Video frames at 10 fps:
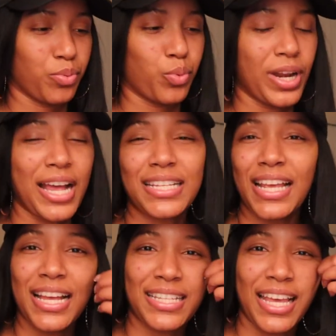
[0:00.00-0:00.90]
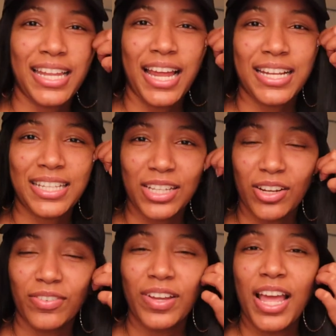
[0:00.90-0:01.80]
When I say I say a lot of
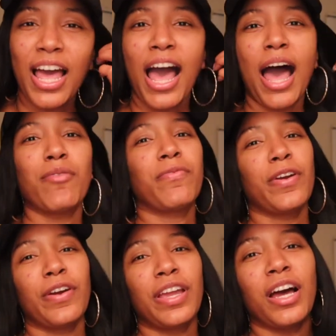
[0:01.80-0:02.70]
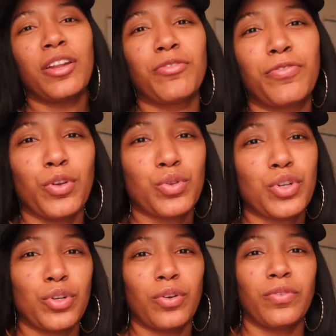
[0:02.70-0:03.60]
stuff, I'm very
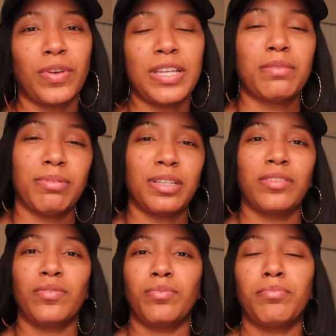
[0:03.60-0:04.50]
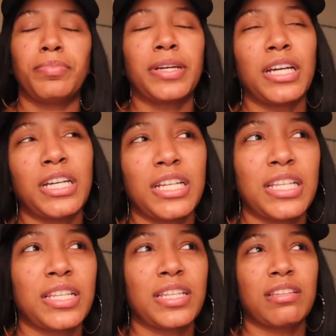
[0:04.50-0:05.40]
unfiltered on Facebook
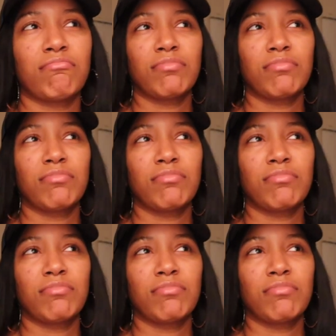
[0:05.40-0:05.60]
because,